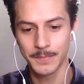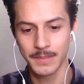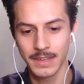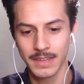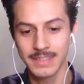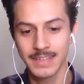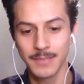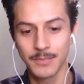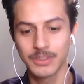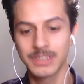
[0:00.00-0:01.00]
His
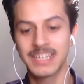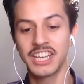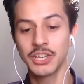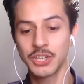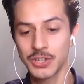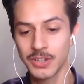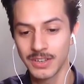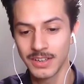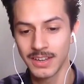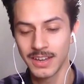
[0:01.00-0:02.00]
name was Tish,
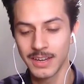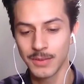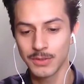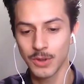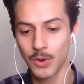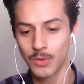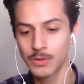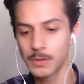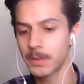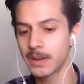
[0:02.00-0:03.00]
and he was
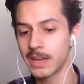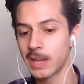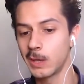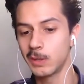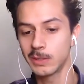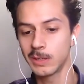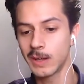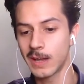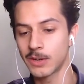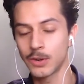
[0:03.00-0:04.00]
owned by Hilda
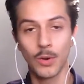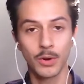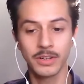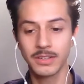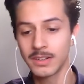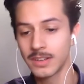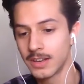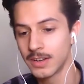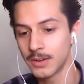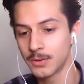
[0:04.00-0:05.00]
and Gordon,
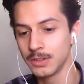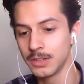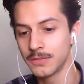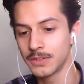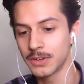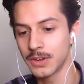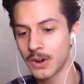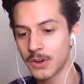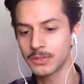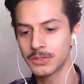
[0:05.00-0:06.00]
who live in
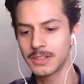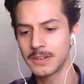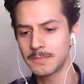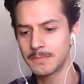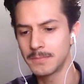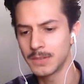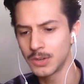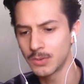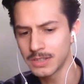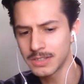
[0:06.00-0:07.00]
Carlton,
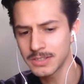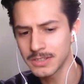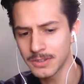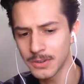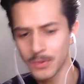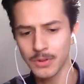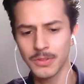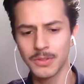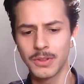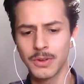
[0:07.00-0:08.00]
Minuit, North
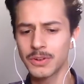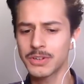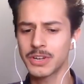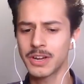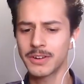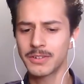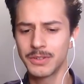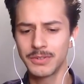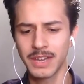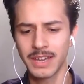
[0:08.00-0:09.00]
Yorkshire,
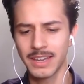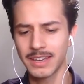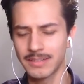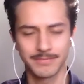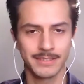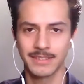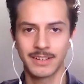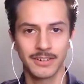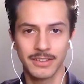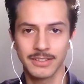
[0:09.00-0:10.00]
UK. I
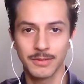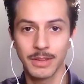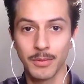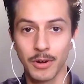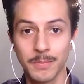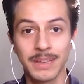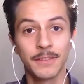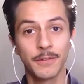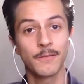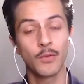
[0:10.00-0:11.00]
don't know, that's not really important, but it
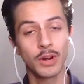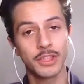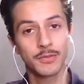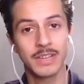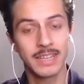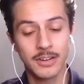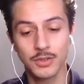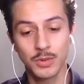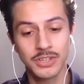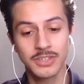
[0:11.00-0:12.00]
lived for 43
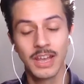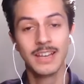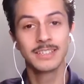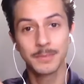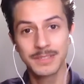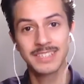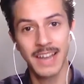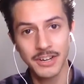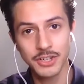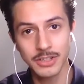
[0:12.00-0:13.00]
years, which is
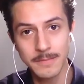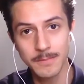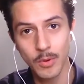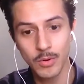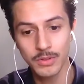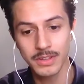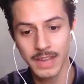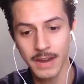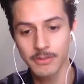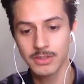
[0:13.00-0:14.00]
substantially more than the
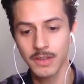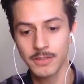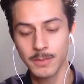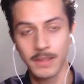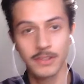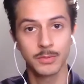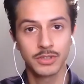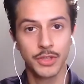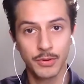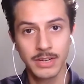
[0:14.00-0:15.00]
average lifespan. That's
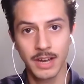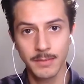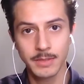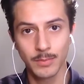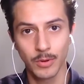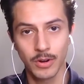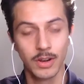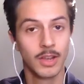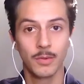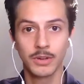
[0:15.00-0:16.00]
almost 3 times more,
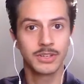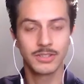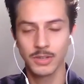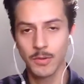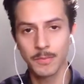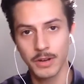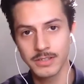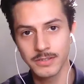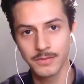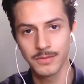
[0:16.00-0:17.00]
which is so
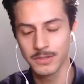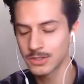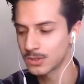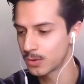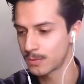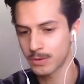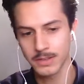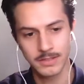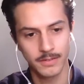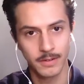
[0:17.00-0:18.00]
impressive. So
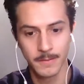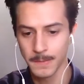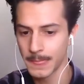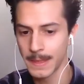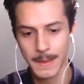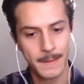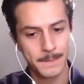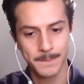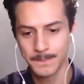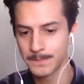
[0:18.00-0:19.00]
impressive.
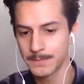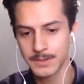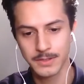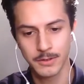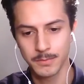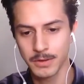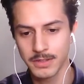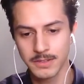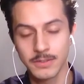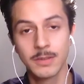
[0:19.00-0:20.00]
So
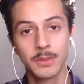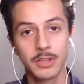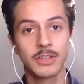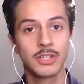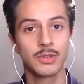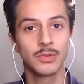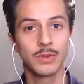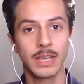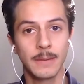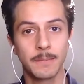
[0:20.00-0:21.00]
impressive. Similarly to
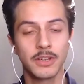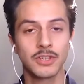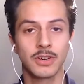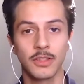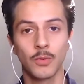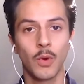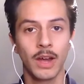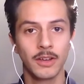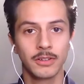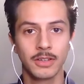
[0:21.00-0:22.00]
a pigeon in the
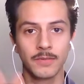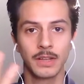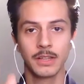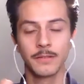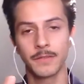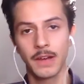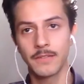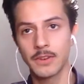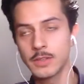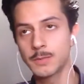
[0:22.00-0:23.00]
wild, they live 5
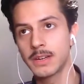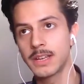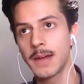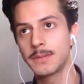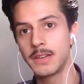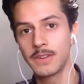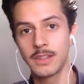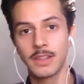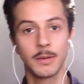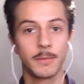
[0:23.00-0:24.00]
years, but in captivity
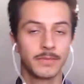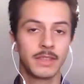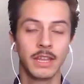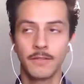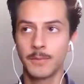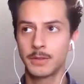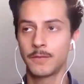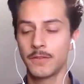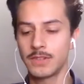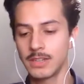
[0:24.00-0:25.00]
they live up to
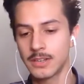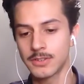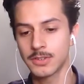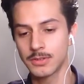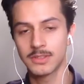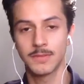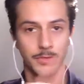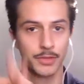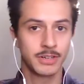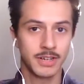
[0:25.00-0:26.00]
15 years, so it's
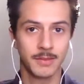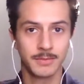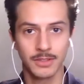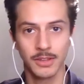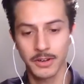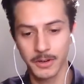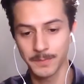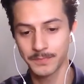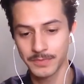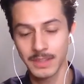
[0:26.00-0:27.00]
3 times longer.
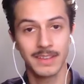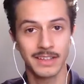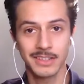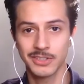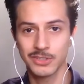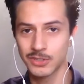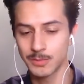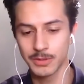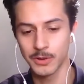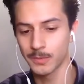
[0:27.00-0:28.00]
I think that's just
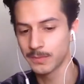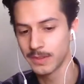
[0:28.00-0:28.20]
super dope.